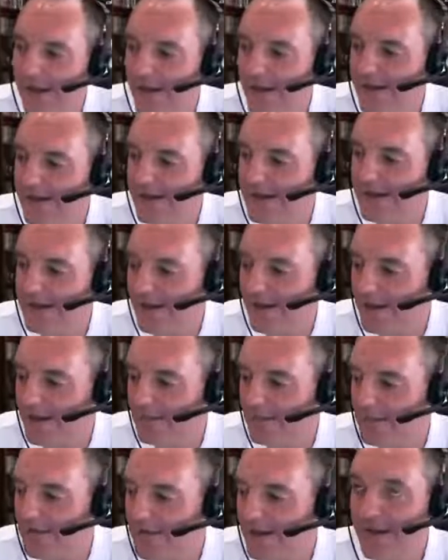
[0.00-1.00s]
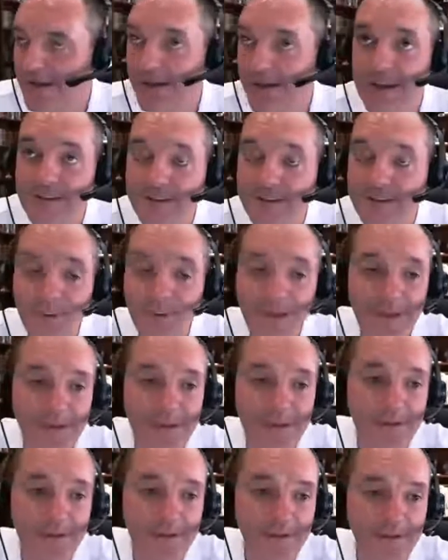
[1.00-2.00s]
and next
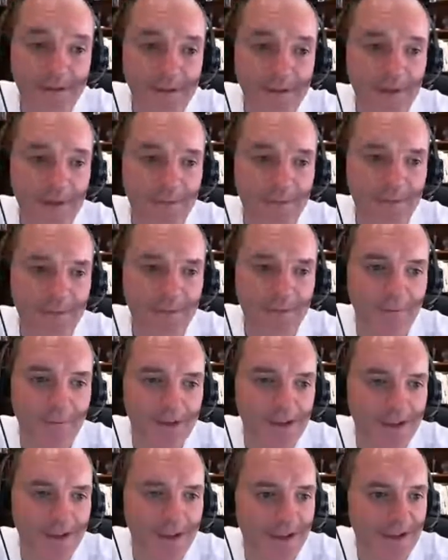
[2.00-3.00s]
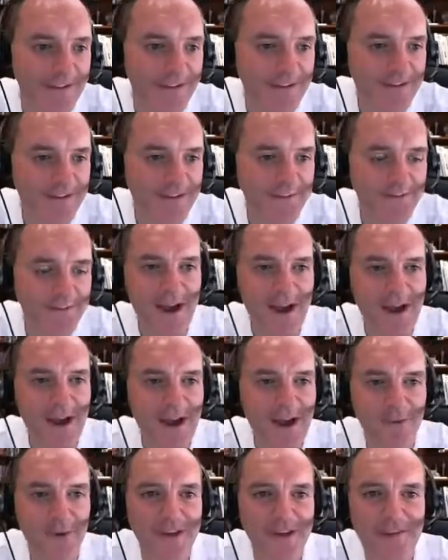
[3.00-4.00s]
week, it seems
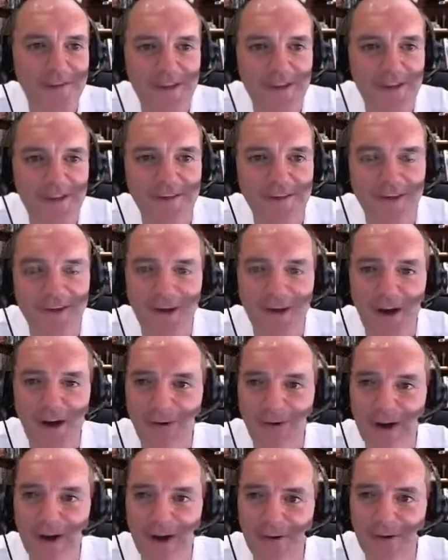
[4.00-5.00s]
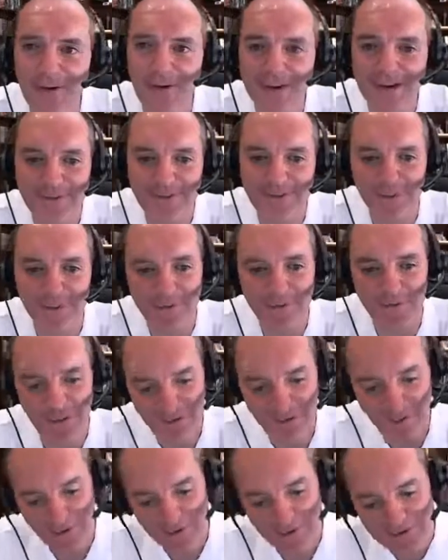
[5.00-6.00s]
odd that we're keeping this in Colorado. I guess we're moving
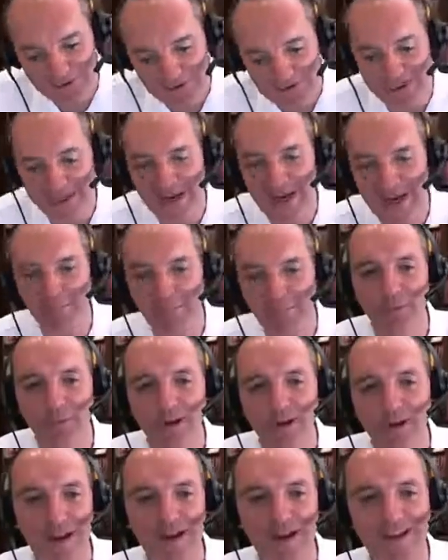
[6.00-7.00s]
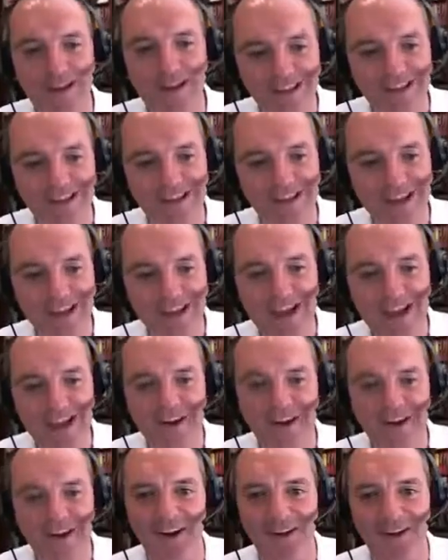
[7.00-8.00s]
closer to the airport now to get the heck
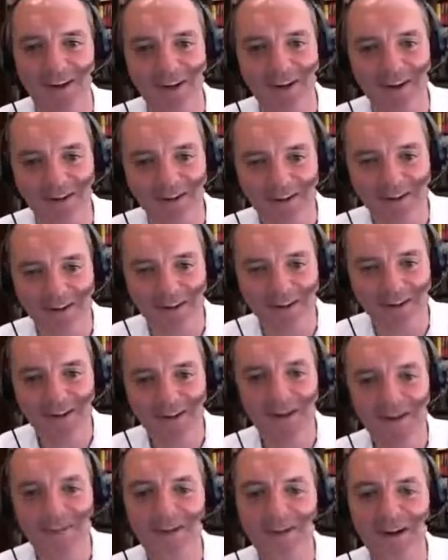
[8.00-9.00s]
out of Colorado. We'll be